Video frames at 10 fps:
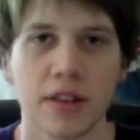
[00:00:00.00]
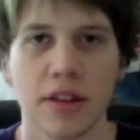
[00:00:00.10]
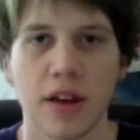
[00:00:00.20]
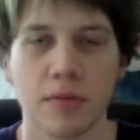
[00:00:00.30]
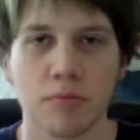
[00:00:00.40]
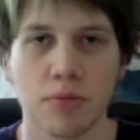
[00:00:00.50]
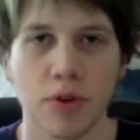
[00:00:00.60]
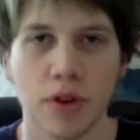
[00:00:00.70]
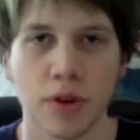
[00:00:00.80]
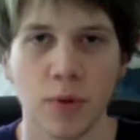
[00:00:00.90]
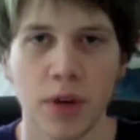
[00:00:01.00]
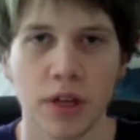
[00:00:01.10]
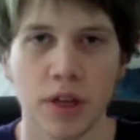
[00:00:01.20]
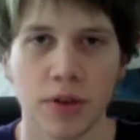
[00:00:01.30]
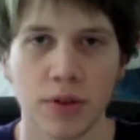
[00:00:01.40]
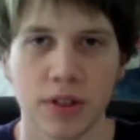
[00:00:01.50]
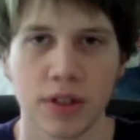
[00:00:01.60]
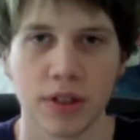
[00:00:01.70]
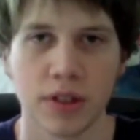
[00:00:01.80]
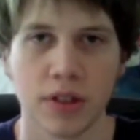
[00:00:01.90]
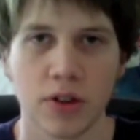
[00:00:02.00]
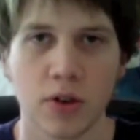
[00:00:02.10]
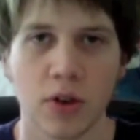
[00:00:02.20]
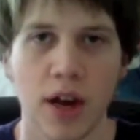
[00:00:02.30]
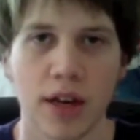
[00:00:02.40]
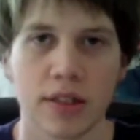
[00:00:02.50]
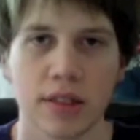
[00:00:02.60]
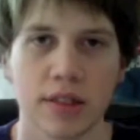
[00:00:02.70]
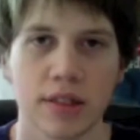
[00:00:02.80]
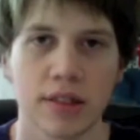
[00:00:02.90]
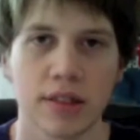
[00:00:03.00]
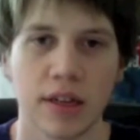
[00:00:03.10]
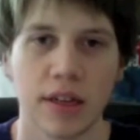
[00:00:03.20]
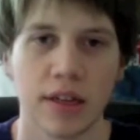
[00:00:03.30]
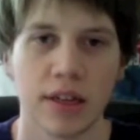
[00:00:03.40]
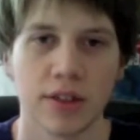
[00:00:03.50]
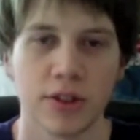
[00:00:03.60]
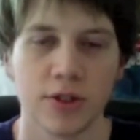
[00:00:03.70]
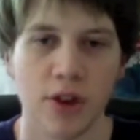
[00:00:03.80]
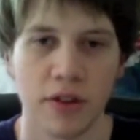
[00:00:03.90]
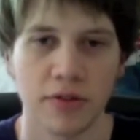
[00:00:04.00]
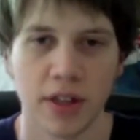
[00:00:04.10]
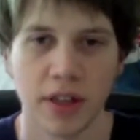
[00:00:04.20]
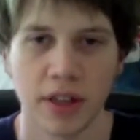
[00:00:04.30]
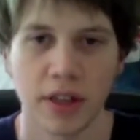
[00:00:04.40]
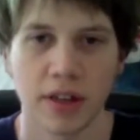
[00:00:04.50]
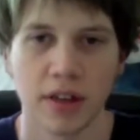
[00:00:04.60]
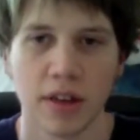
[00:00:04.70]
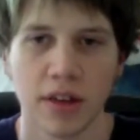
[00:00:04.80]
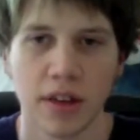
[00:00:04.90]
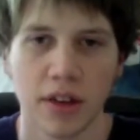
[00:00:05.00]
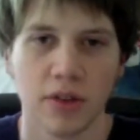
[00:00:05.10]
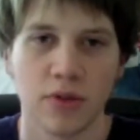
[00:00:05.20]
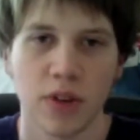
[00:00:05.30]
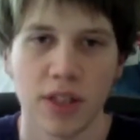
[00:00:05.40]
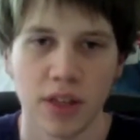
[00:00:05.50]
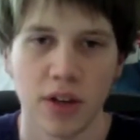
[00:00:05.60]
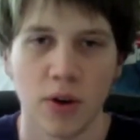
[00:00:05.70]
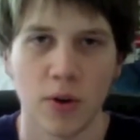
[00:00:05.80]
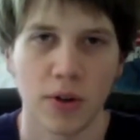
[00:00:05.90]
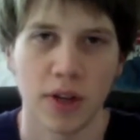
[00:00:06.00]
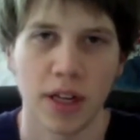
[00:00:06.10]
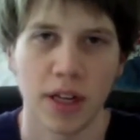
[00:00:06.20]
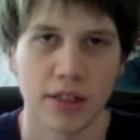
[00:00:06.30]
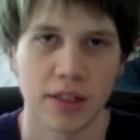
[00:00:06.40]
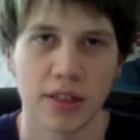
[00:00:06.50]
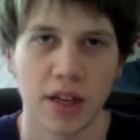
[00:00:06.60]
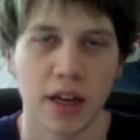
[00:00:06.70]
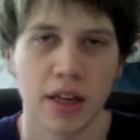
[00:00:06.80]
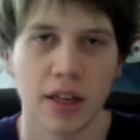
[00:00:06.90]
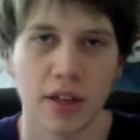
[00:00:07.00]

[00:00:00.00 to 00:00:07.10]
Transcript: got broken windows and cracks, and it's drafty and freezing cold, and has this tiny little